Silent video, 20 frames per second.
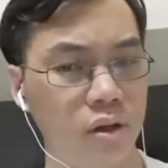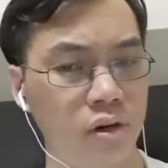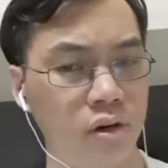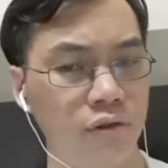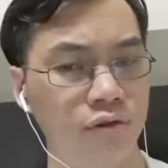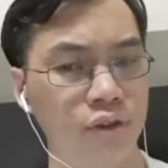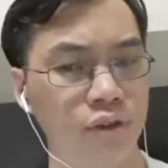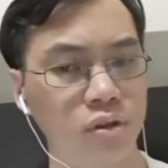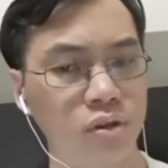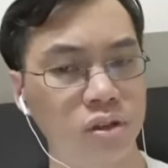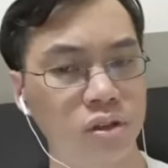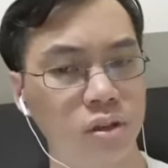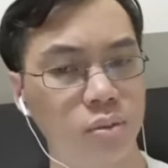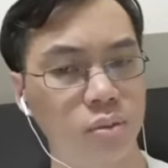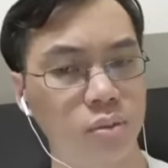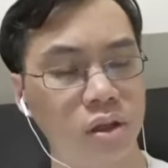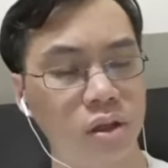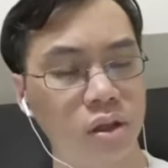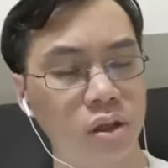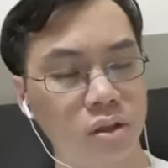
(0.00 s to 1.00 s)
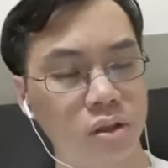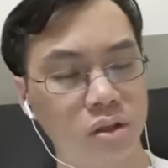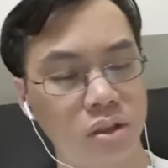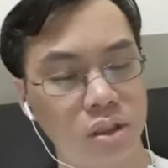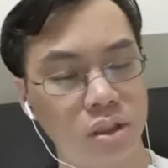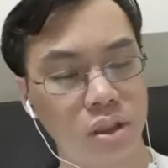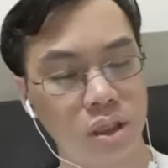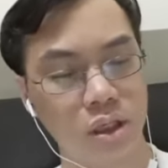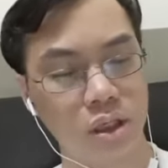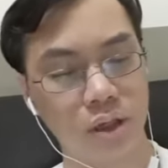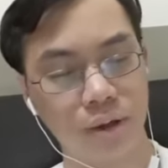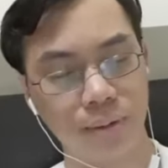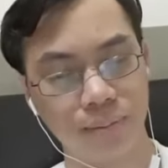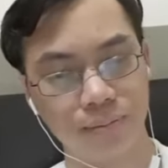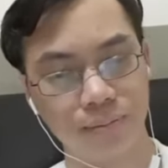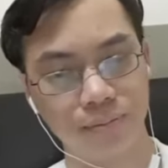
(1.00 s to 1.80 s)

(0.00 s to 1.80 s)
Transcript: confusing because um,